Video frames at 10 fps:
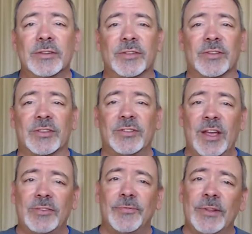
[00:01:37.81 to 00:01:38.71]
To
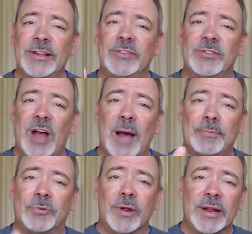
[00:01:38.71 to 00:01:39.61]
successfully
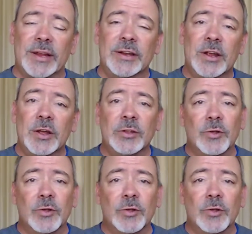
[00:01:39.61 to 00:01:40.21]
stop drinking,